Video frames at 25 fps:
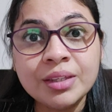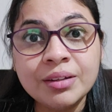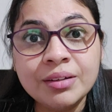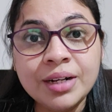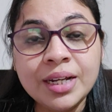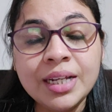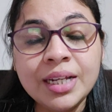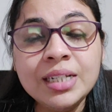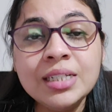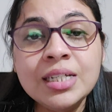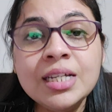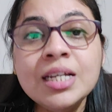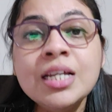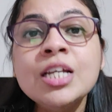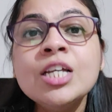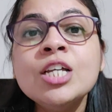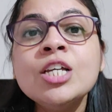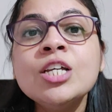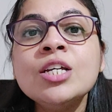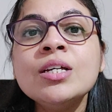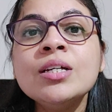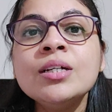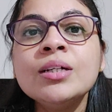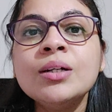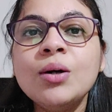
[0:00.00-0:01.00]
right?
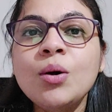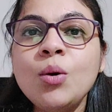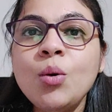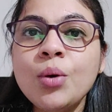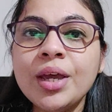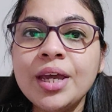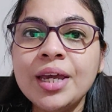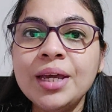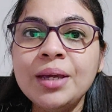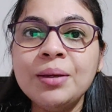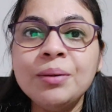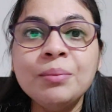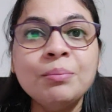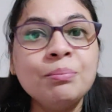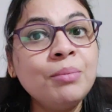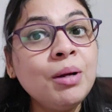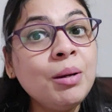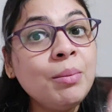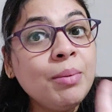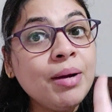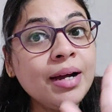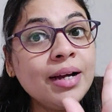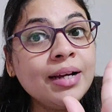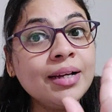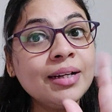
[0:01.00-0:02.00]
Okay, bye
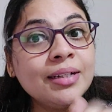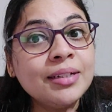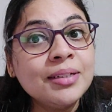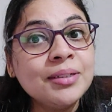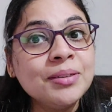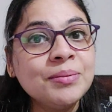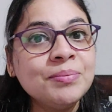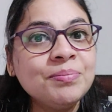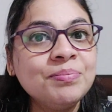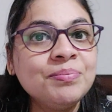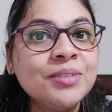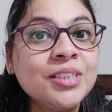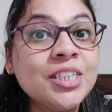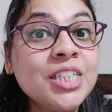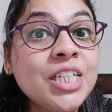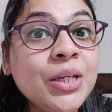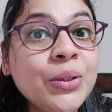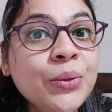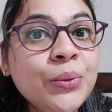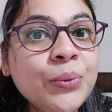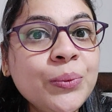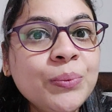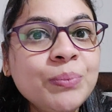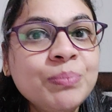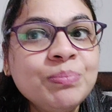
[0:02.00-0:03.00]
bye, see
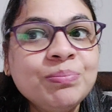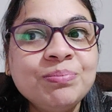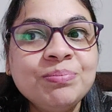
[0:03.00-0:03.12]
you.